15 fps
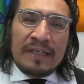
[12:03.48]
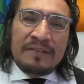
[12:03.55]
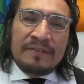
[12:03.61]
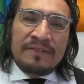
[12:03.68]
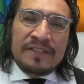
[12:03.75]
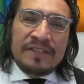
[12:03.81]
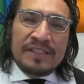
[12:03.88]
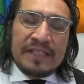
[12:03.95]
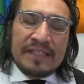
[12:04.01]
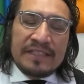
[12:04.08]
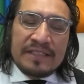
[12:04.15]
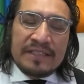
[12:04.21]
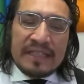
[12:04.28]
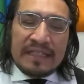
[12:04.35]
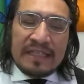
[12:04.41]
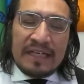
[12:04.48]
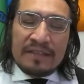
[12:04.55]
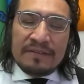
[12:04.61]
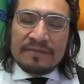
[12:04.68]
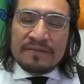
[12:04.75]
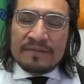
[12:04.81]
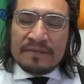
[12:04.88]
the First Nations that
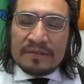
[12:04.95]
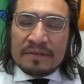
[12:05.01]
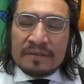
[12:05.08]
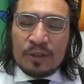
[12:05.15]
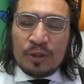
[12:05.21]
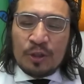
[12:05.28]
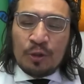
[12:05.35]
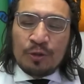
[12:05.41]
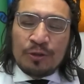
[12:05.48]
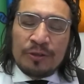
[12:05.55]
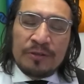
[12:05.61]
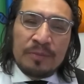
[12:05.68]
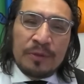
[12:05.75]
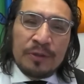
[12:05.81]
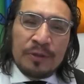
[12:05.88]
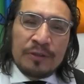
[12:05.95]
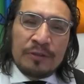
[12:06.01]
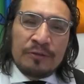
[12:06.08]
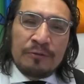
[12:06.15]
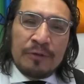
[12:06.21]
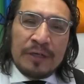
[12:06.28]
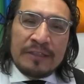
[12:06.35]
have short-term boil
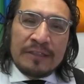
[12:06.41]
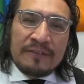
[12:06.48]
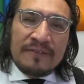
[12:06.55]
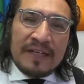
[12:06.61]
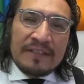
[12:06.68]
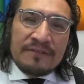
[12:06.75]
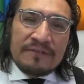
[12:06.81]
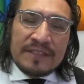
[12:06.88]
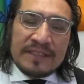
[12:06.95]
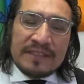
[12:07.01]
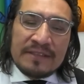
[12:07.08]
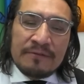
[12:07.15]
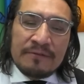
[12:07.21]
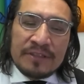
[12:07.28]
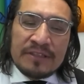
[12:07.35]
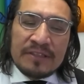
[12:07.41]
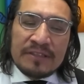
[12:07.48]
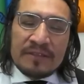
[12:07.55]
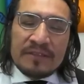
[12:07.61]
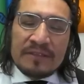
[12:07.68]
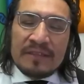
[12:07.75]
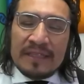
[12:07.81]
water advisories, which
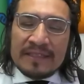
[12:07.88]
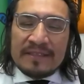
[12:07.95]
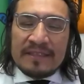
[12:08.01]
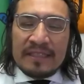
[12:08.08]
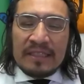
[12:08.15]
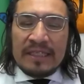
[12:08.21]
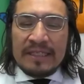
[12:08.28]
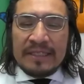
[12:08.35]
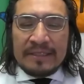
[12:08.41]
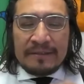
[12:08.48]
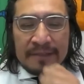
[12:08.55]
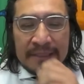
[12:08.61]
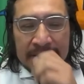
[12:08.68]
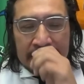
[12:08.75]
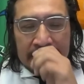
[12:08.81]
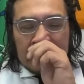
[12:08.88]
is less than a year, right?